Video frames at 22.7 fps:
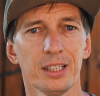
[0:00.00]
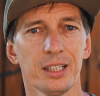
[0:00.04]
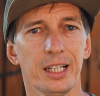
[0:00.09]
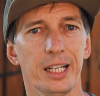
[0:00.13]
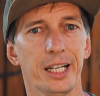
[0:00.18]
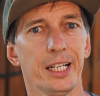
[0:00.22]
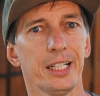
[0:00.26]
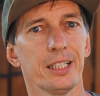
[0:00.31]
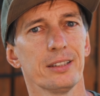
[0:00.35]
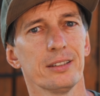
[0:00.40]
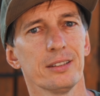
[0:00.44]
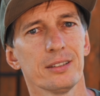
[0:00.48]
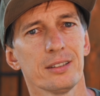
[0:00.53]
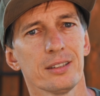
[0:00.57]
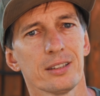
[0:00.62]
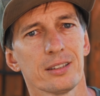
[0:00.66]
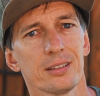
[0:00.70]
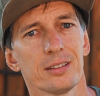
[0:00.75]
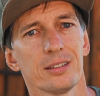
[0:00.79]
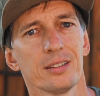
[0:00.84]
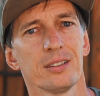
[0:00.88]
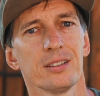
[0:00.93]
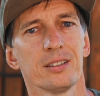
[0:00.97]
and
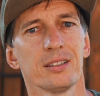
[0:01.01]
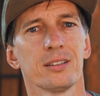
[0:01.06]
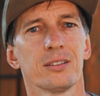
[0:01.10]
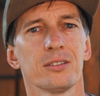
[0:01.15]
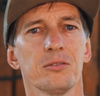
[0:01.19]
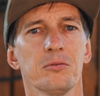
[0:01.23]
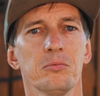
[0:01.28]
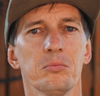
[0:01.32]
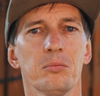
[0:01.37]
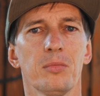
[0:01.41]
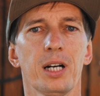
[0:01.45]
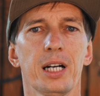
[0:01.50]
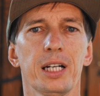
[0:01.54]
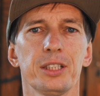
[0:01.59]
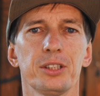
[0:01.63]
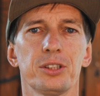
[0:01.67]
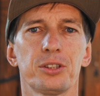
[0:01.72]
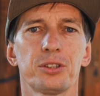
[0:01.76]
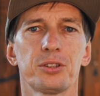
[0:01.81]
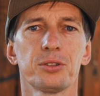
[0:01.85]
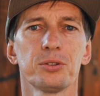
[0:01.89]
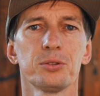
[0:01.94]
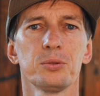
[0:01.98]
my
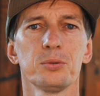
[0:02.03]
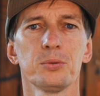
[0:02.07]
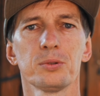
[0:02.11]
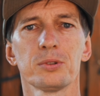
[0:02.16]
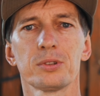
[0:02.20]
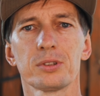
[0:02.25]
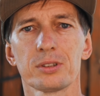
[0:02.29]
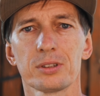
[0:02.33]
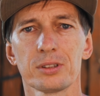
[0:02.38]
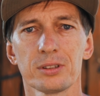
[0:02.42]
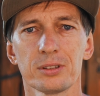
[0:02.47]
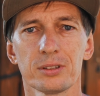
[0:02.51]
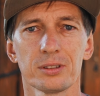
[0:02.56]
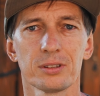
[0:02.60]
shoes